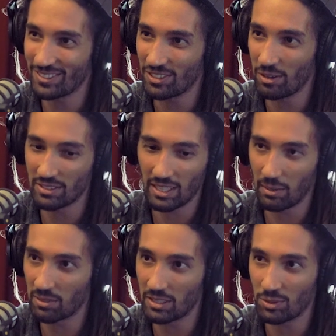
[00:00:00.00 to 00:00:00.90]
So I was like,
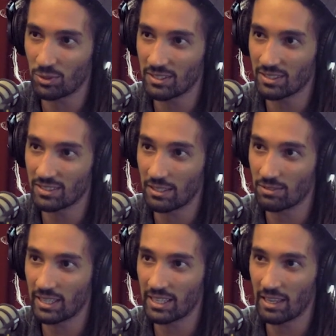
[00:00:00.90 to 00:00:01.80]
I'm going to quit because I
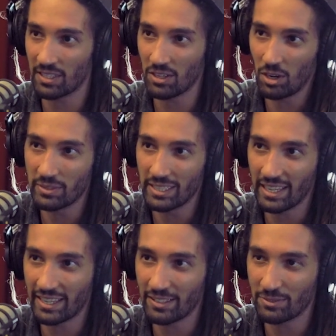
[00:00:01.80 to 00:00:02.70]
don't like having a hobby that I
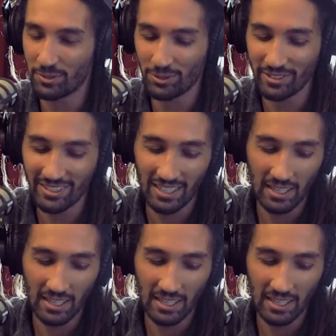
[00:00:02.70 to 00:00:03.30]
can't afford.